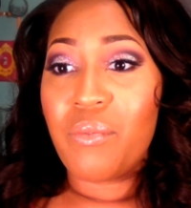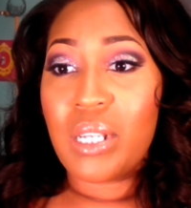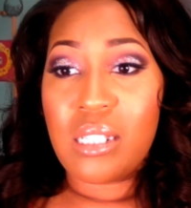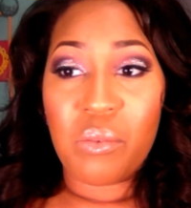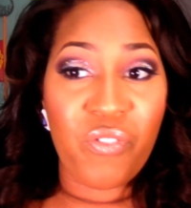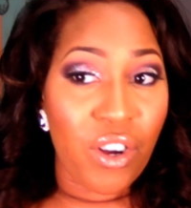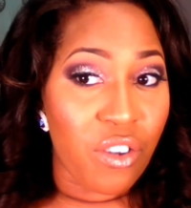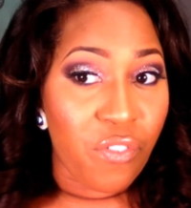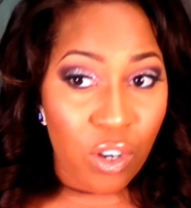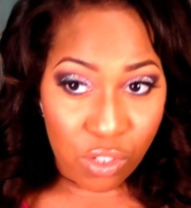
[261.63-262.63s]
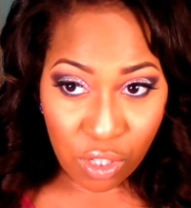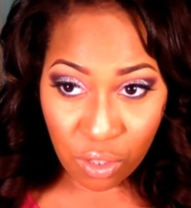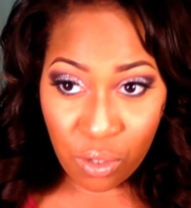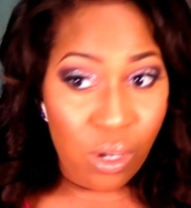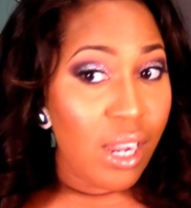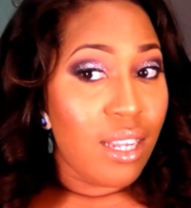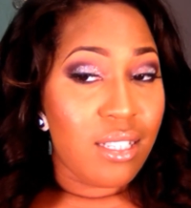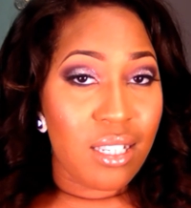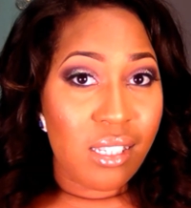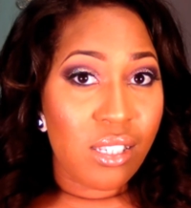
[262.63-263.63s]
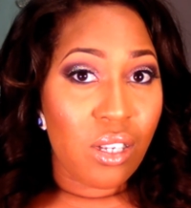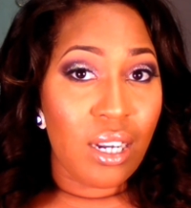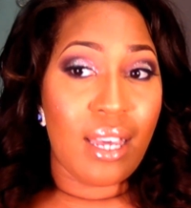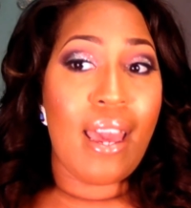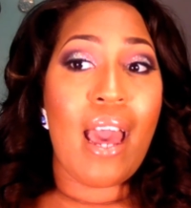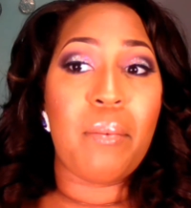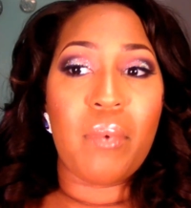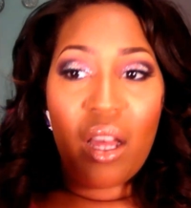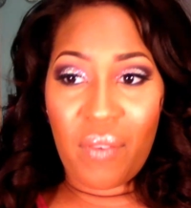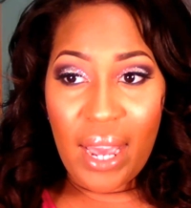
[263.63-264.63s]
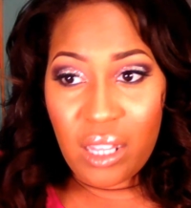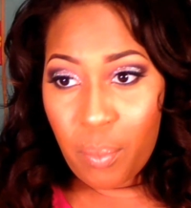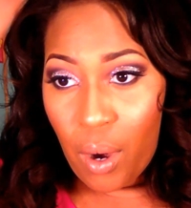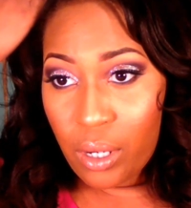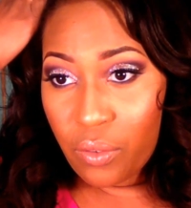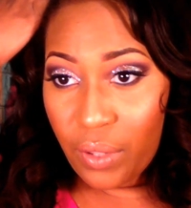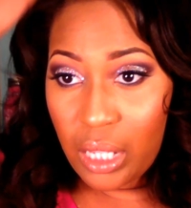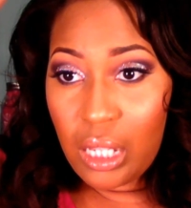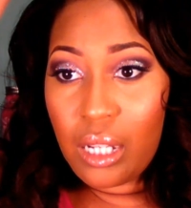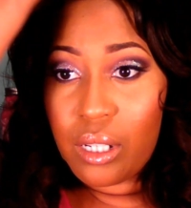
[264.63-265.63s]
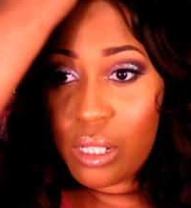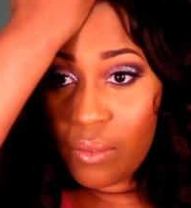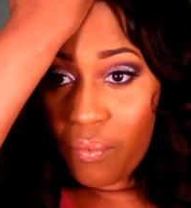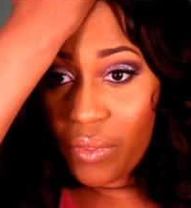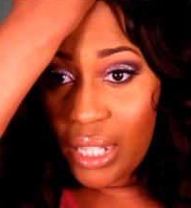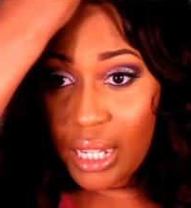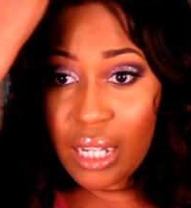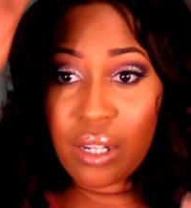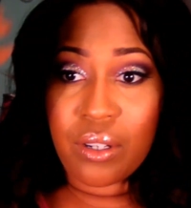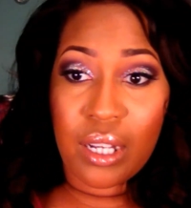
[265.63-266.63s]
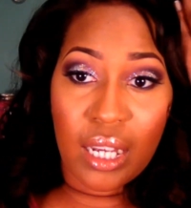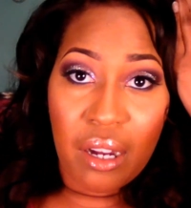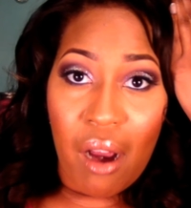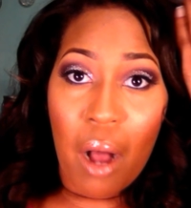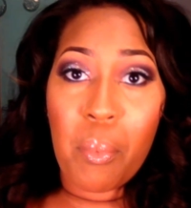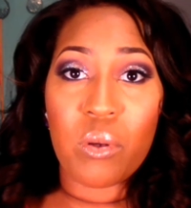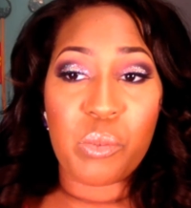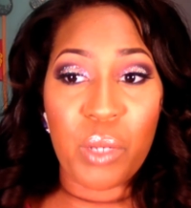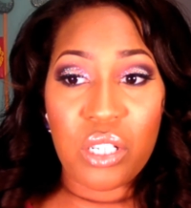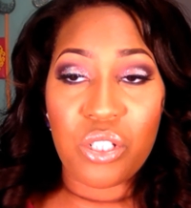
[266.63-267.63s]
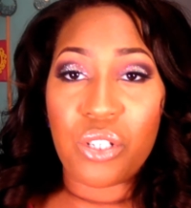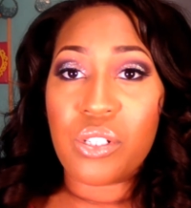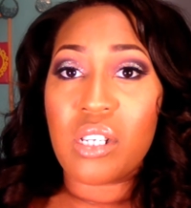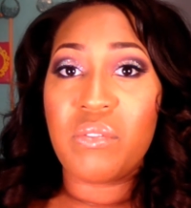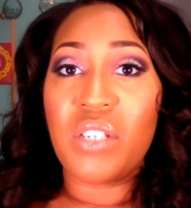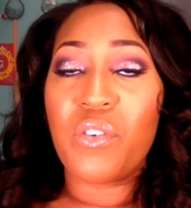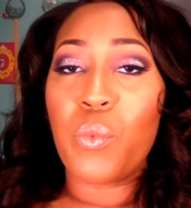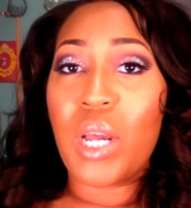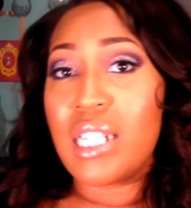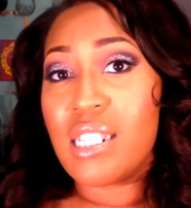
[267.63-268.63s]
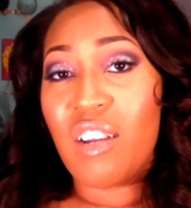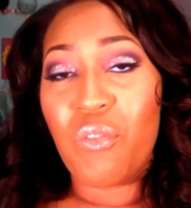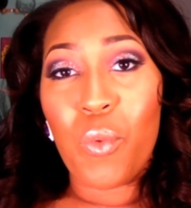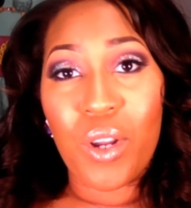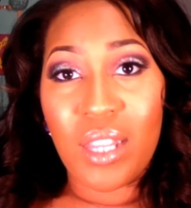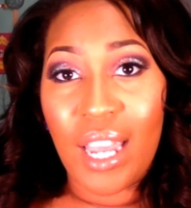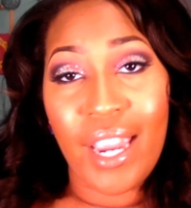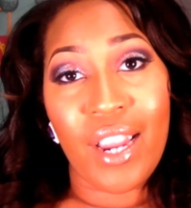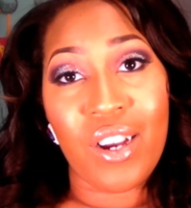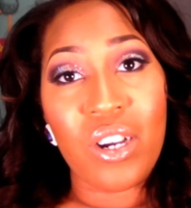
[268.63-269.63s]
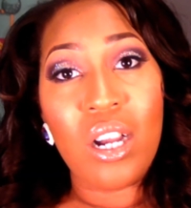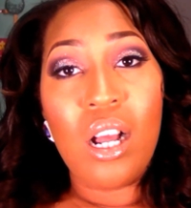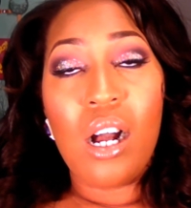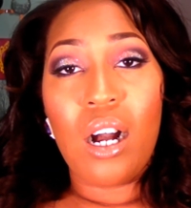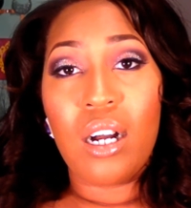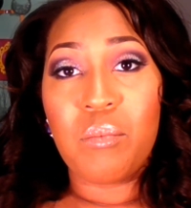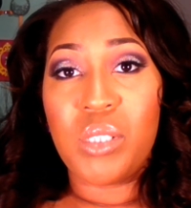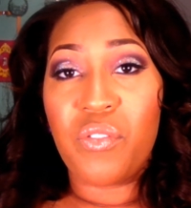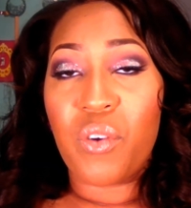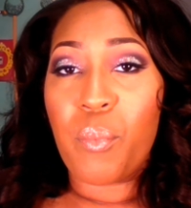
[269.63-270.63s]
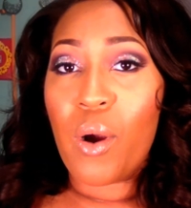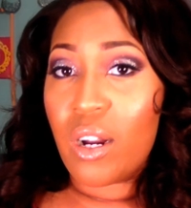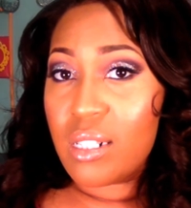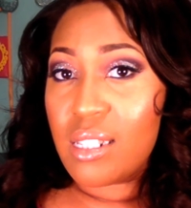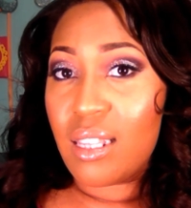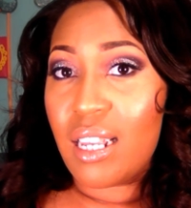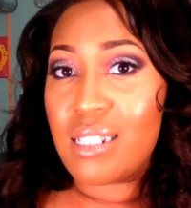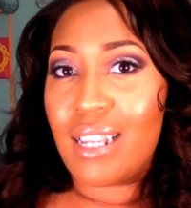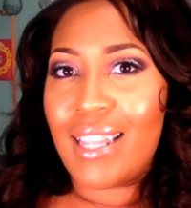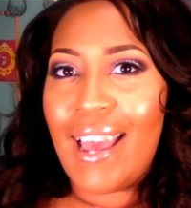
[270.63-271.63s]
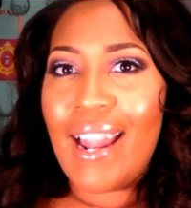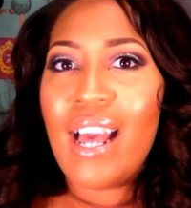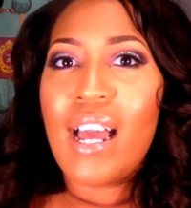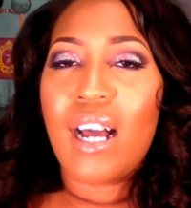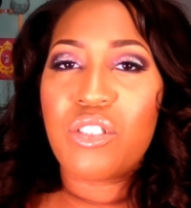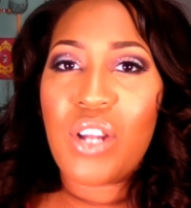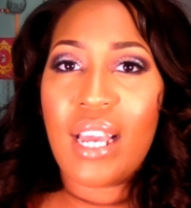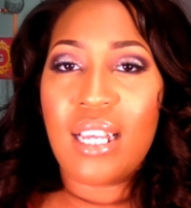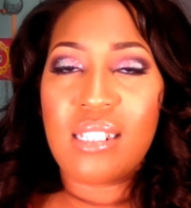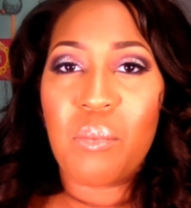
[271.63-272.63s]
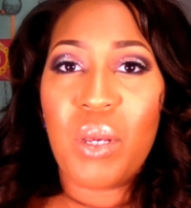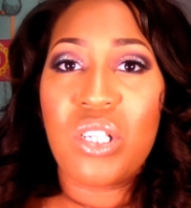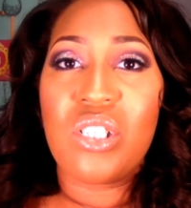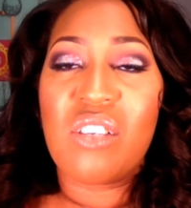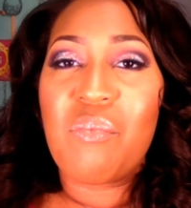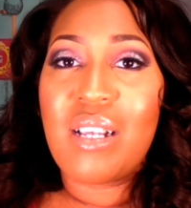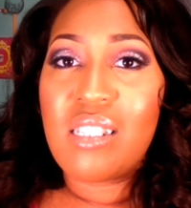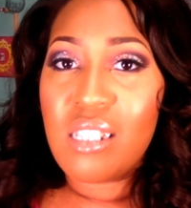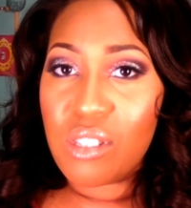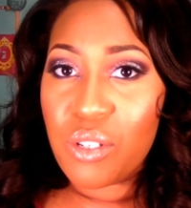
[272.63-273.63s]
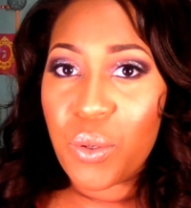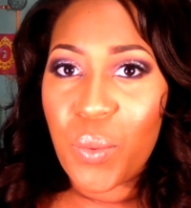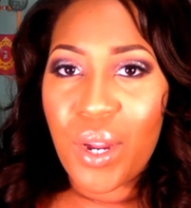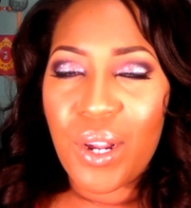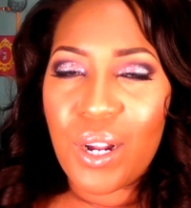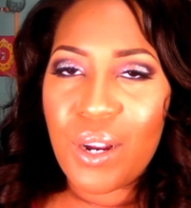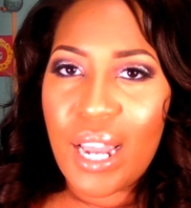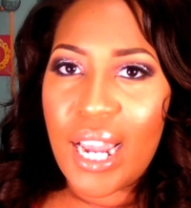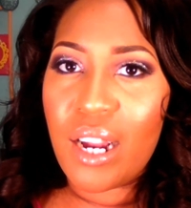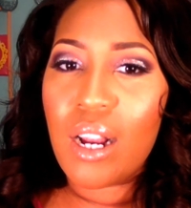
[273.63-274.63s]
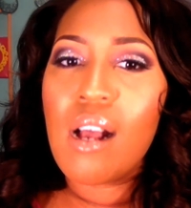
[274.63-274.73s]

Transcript: It's very versatile, and since it's on a cap, I've had the part over here, here. I'll post pictures of different ways that I've worn the hair, different parts and things like that. I'll try and get some pictures of my sister wearing her hair,